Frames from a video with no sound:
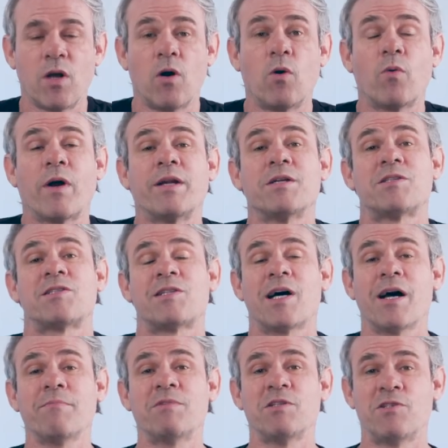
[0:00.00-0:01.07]
all right, it's
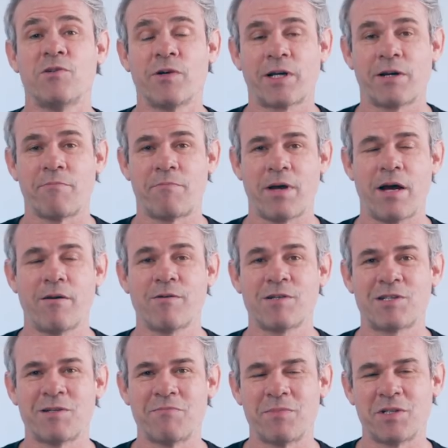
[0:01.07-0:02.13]
time to do a
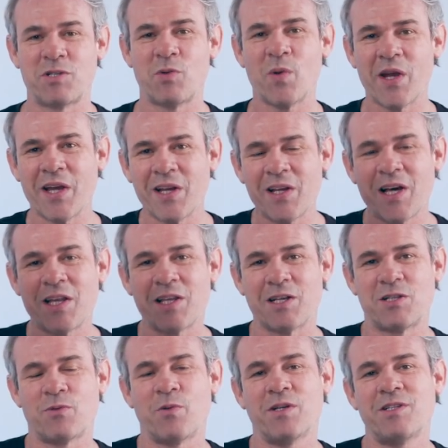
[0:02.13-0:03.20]
comparison between the
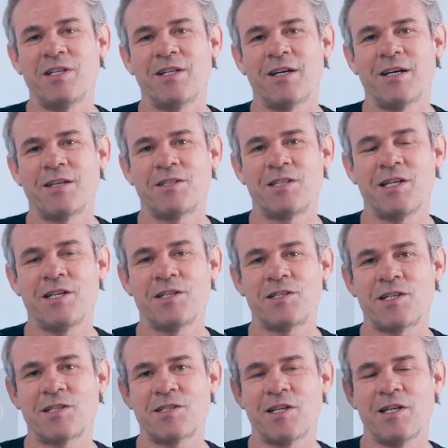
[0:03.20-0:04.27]
2019
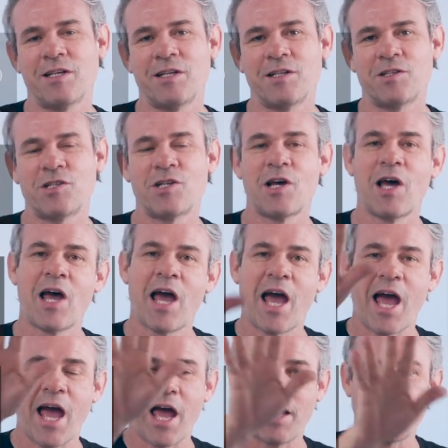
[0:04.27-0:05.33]
16-inch
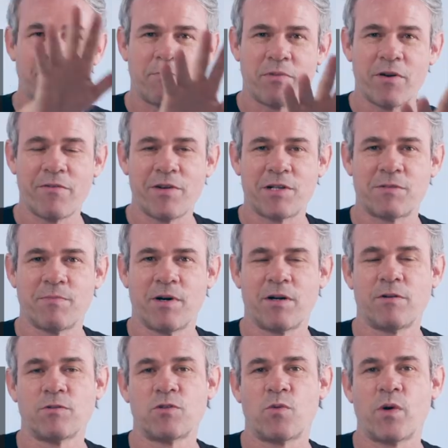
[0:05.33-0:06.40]
and the previous
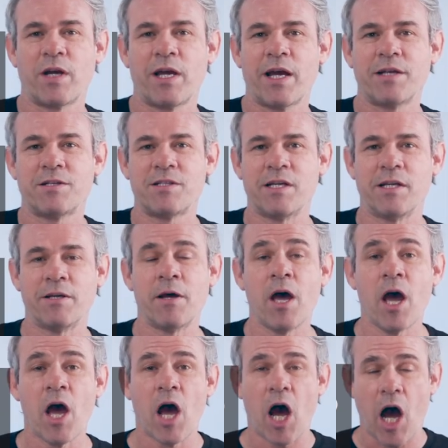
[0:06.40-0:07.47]
model 2018.
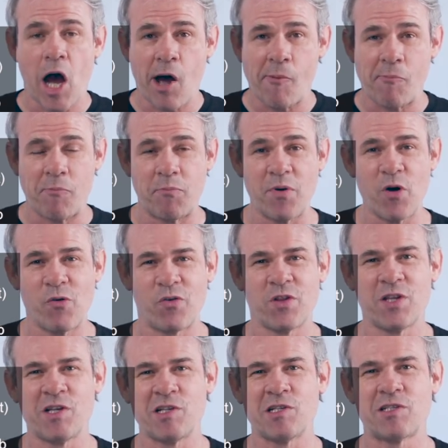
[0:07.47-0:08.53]
Uh, both of
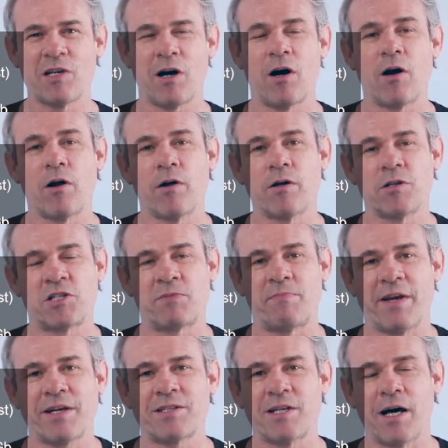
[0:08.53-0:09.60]
these are
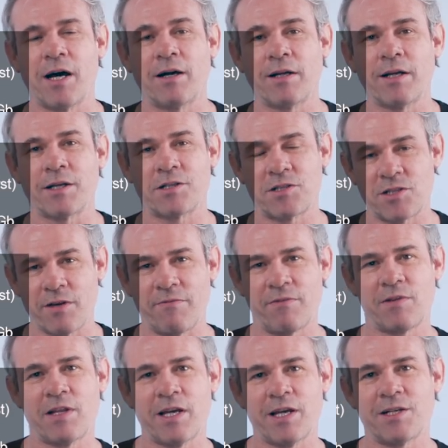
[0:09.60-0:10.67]
spec'd out except
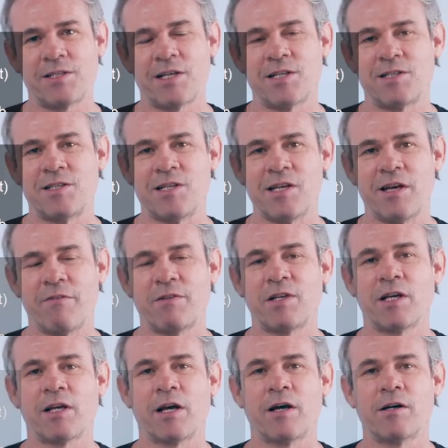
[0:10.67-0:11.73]
for the SSD.
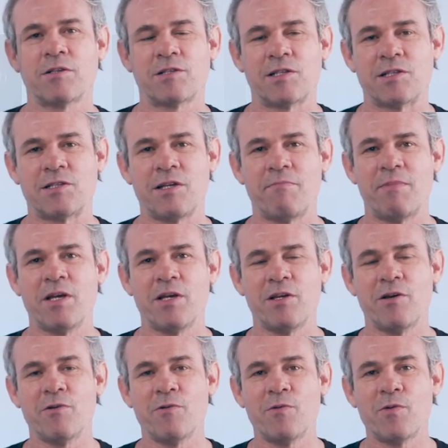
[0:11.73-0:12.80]
Everything else, the
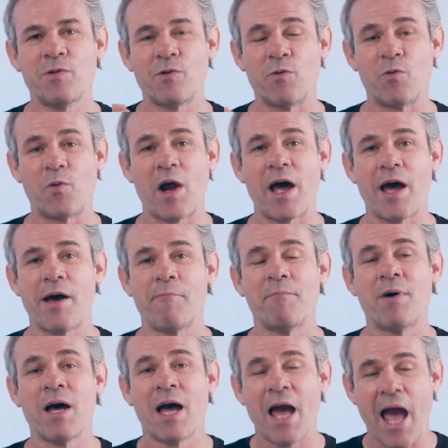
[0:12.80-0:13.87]
CPU, the
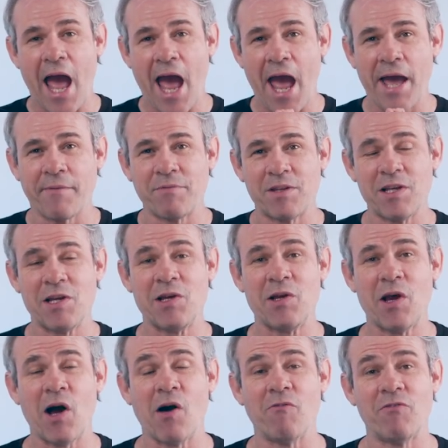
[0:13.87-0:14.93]
RAM, and
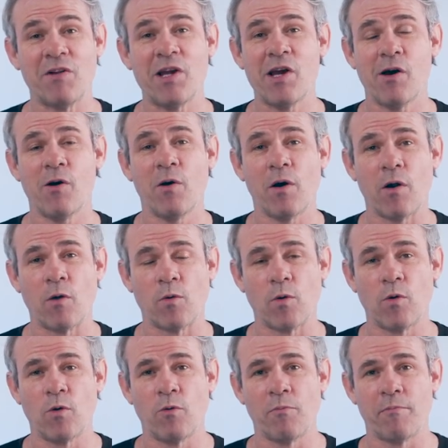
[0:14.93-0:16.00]
the uh, video are
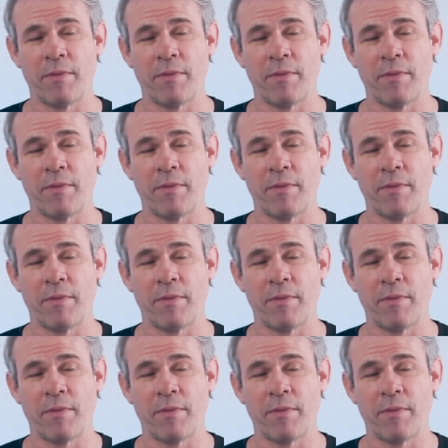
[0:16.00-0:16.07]
all